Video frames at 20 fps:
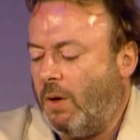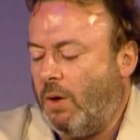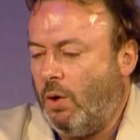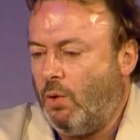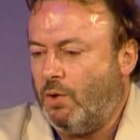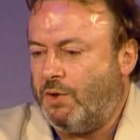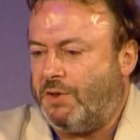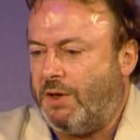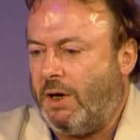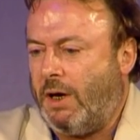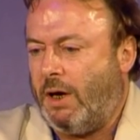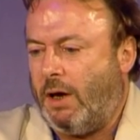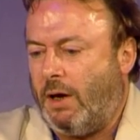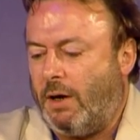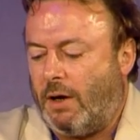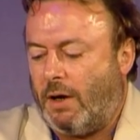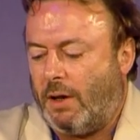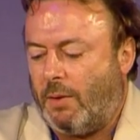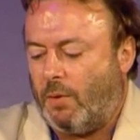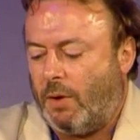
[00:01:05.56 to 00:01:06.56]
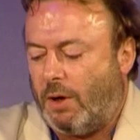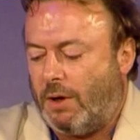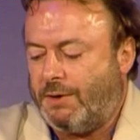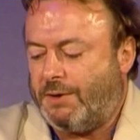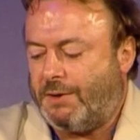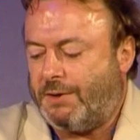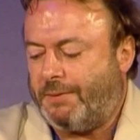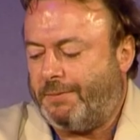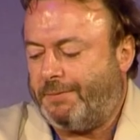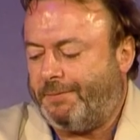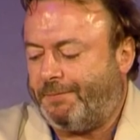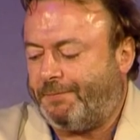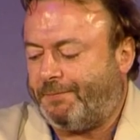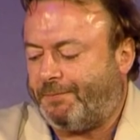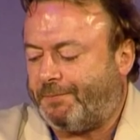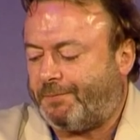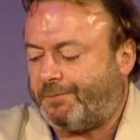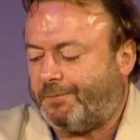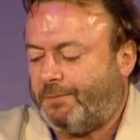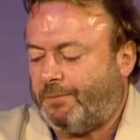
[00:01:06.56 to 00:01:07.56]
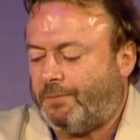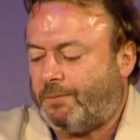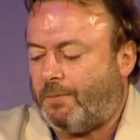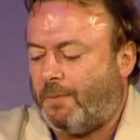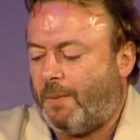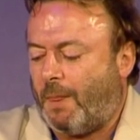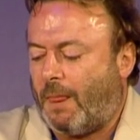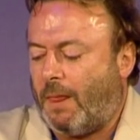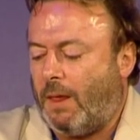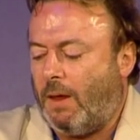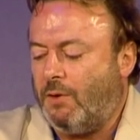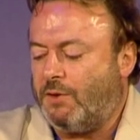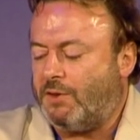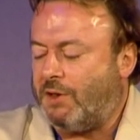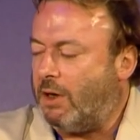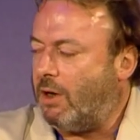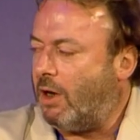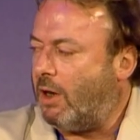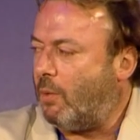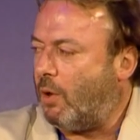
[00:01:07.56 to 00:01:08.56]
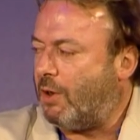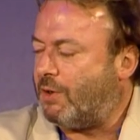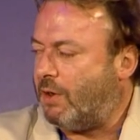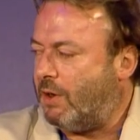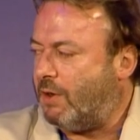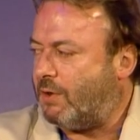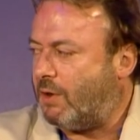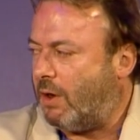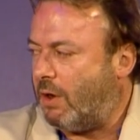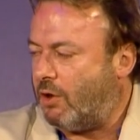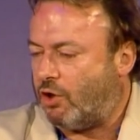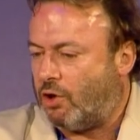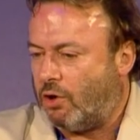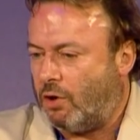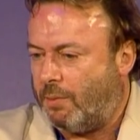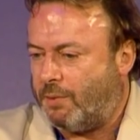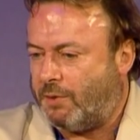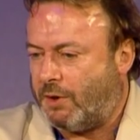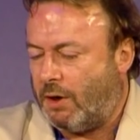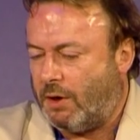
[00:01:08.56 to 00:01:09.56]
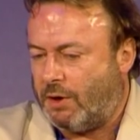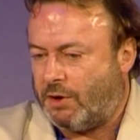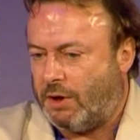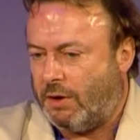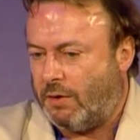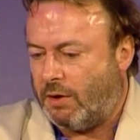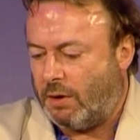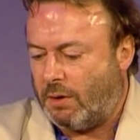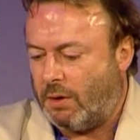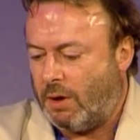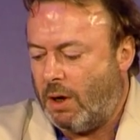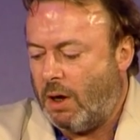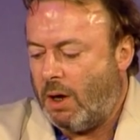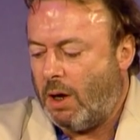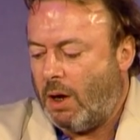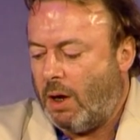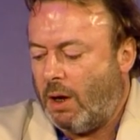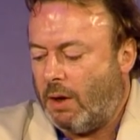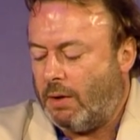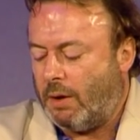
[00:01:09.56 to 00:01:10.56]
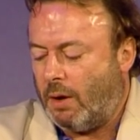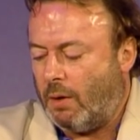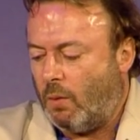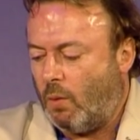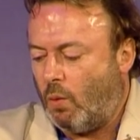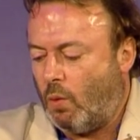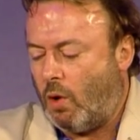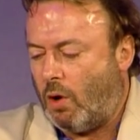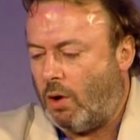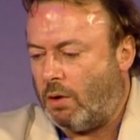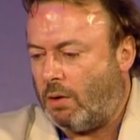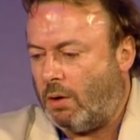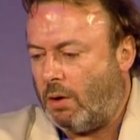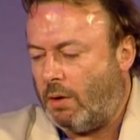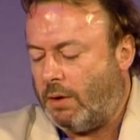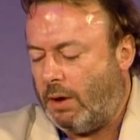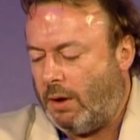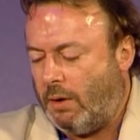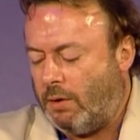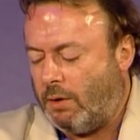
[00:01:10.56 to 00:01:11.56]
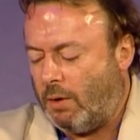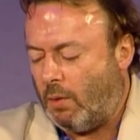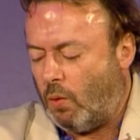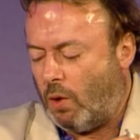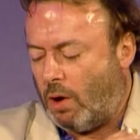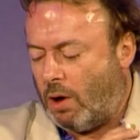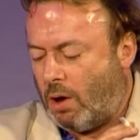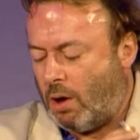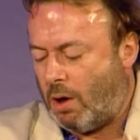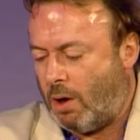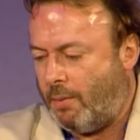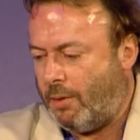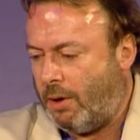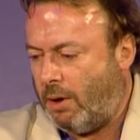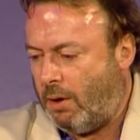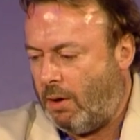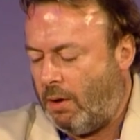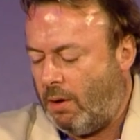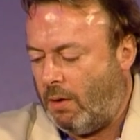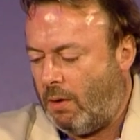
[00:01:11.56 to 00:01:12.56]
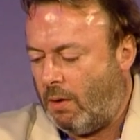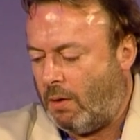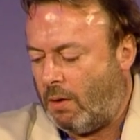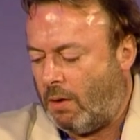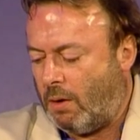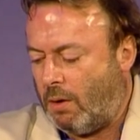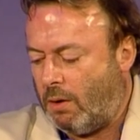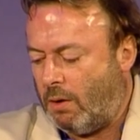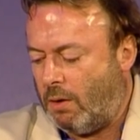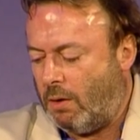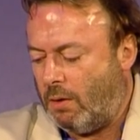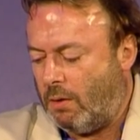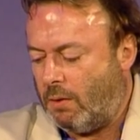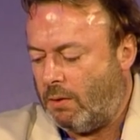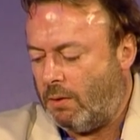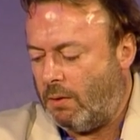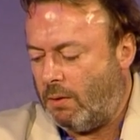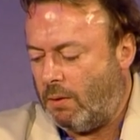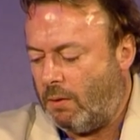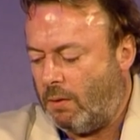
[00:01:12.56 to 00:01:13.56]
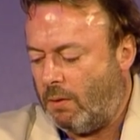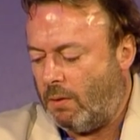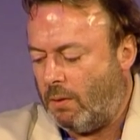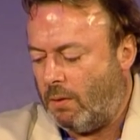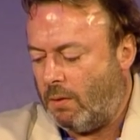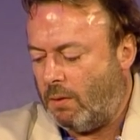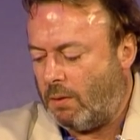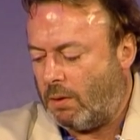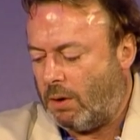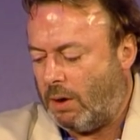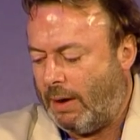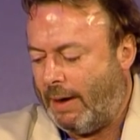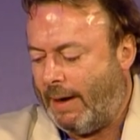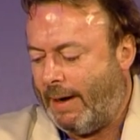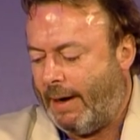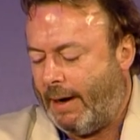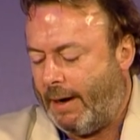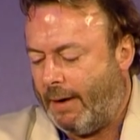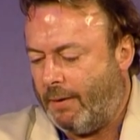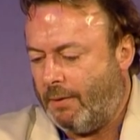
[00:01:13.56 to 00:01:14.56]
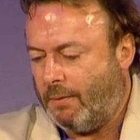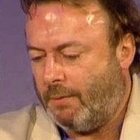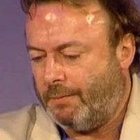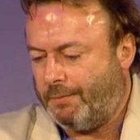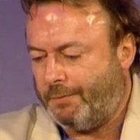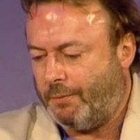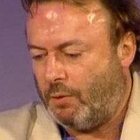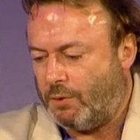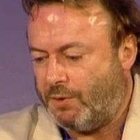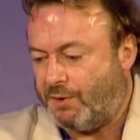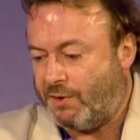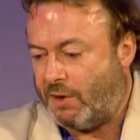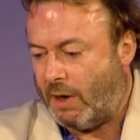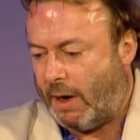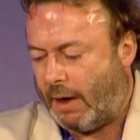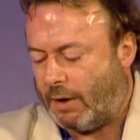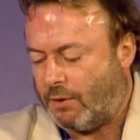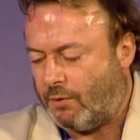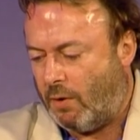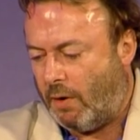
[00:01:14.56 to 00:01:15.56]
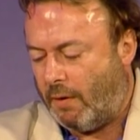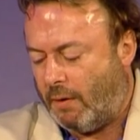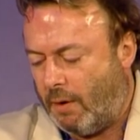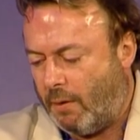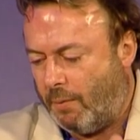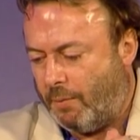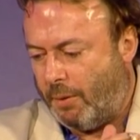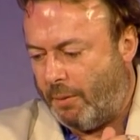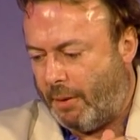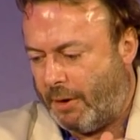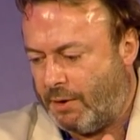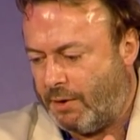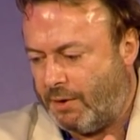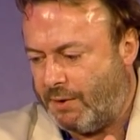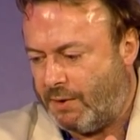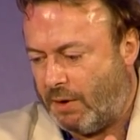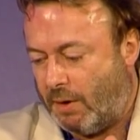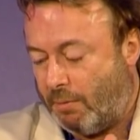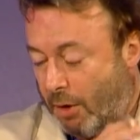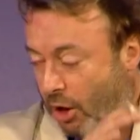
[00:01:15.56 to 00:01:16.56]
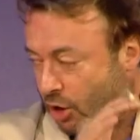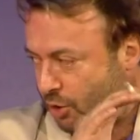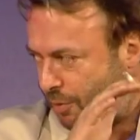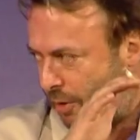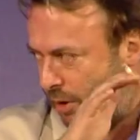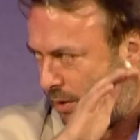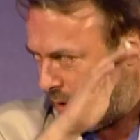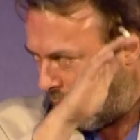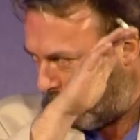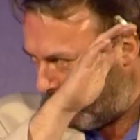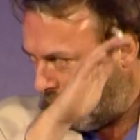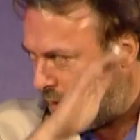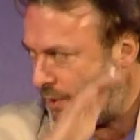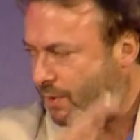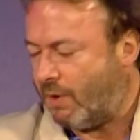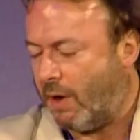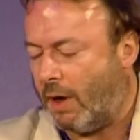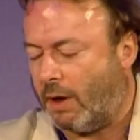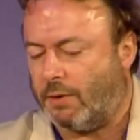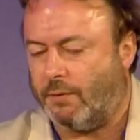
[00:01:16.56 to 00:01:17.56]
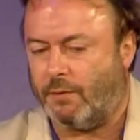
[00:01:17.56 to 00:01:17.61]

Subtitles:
You see, in other words, the essential absurdity that what the Wahhabi clan, or sect rather, it'd be better to say, much better, I mean sect,